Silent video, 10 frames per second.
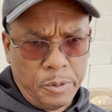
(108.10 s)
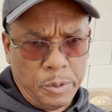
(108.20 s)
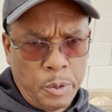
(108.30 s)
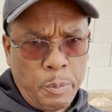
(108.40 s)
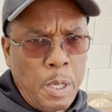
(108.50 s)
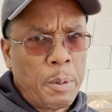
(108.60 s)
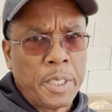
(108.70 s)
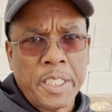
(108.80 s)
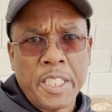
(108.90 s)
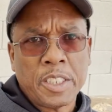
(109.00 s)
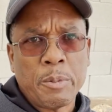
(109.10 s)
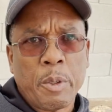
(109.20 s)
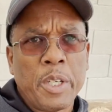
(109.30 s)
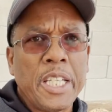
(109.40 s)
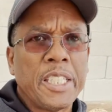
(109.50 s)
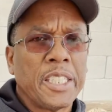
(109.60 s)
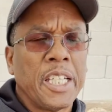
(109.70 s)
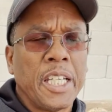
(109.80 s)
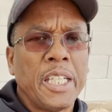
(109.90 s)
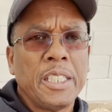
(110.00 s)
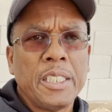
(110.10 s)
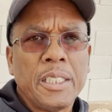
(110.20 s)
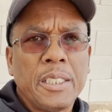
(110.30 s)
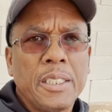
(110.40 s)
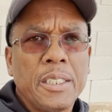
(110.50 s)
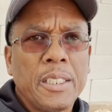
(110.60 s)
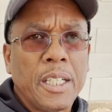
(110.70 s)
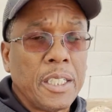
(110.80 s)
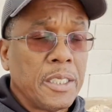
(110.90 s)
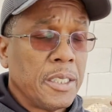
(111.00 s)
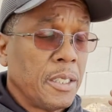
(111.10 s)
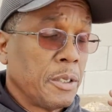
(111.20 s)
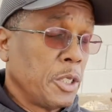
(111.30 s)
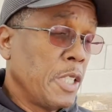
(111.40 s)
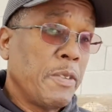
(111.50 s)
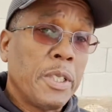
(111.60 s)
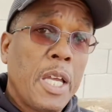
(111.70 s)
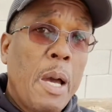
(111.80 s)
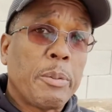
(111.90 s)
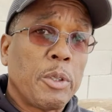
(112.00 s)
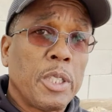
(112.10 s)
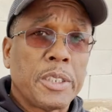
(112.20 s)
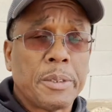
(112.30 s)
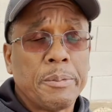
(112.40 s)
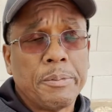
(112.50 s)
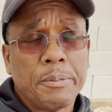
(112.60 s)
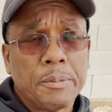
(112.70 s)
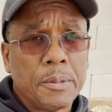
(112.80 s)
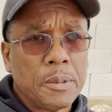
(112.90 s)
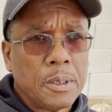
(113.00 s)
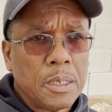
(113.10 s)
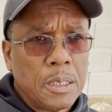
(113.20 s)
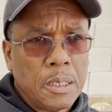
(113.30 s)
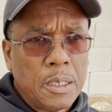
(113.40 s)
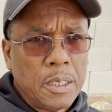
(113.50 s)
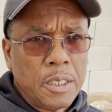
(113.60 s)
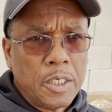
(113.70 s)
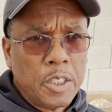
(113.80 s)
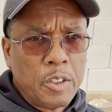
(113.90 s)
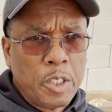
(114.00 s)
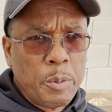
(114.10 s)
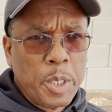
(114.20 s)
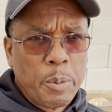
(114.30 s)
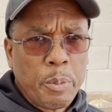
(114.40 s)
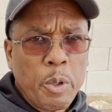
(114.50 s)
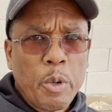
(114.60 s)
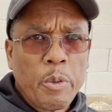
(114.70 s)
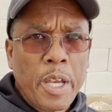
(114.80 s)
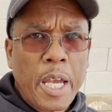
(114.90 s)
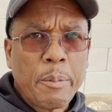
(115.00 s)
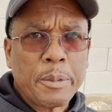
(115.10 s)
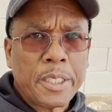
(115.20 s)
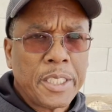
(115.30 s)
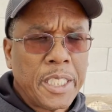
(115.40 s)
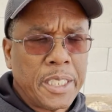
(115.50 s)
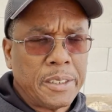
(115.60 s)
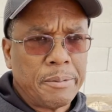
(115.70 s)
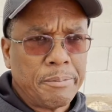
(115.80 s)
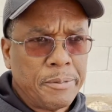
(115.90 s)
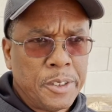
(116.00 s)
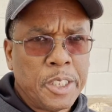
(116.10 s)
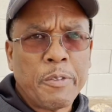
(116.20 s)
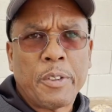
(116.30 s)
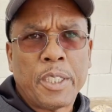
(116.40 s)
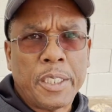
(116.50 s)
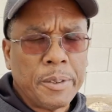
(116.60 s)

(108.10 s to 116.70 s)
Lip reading: republicanism or anything, even capitalism, they're being programmed to think differently.